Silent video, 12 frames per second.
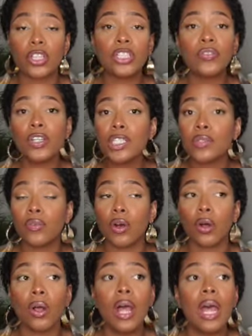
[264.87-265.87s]
Because first of
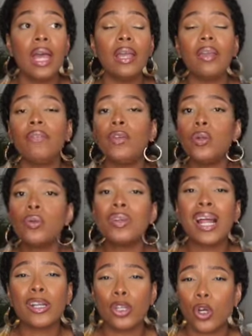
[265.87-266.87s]
all, if you do
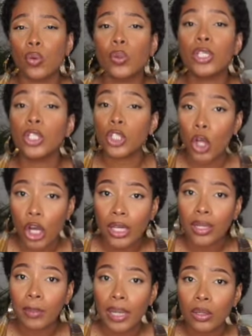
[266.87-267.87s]
not know what you're
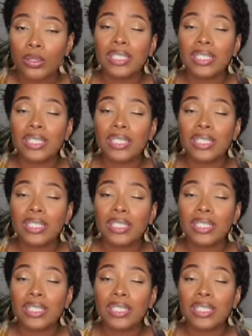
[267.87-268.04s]
talking about,